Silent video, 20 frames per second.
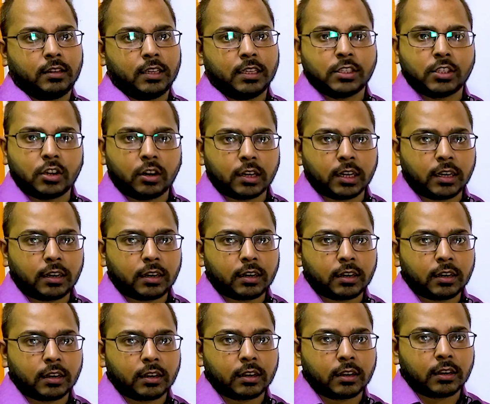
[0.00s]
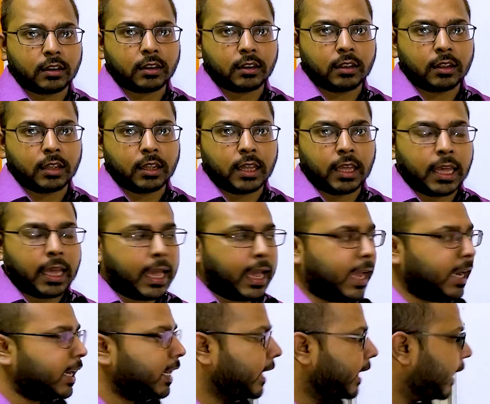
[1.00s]
Is not it?
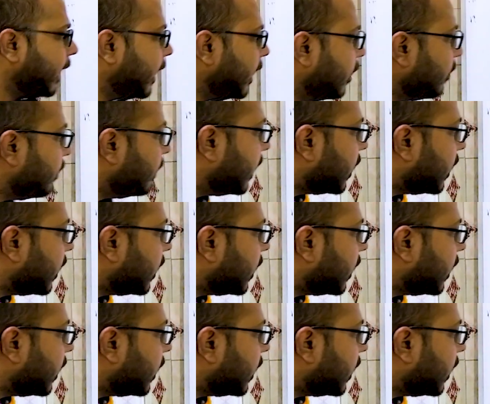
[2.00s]
And in